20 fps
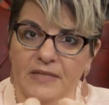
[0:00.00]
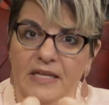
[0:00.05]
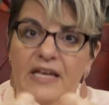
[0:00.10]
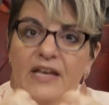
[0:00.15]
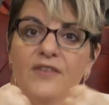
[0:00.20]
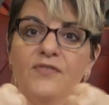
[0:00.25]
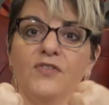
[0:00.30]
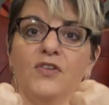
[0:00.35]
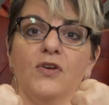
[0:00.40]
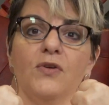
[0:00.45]

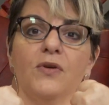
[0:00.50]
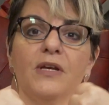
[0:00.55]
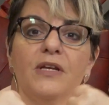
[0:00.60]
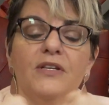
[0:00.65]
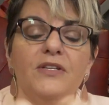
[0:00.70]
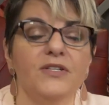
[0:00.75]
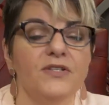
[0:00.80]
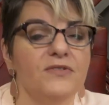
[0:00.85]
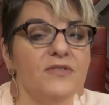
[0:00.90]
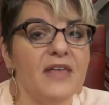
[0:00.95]
If you
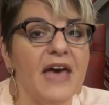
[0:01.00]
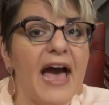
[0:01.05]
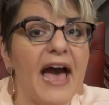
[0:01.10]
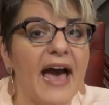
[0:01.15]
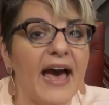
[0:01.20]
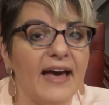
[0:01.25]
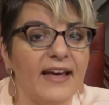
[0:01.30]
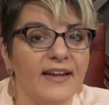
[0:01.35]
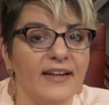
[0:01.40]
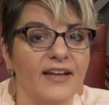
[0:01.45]
can do
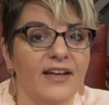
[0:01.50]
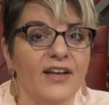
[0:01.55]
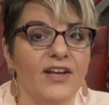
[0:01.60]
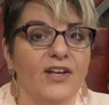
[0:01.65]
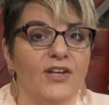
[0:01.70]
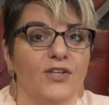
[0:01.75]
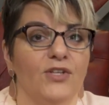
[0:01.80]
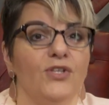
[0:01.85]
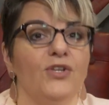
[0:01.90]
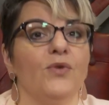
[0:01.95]
that,
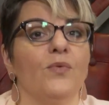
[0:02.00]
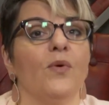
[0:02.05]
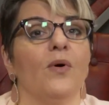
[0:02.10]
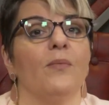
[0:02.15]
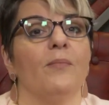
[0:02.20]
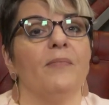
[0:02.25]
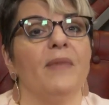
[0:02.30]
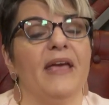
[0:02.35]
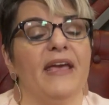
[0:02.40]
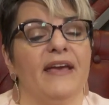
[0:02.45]
you will
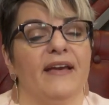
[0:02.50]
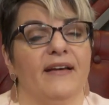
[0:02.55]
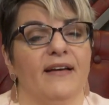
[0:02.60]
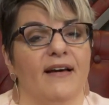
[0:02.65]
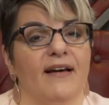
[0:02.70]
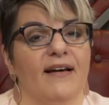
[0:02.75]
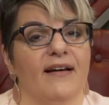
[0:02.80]
make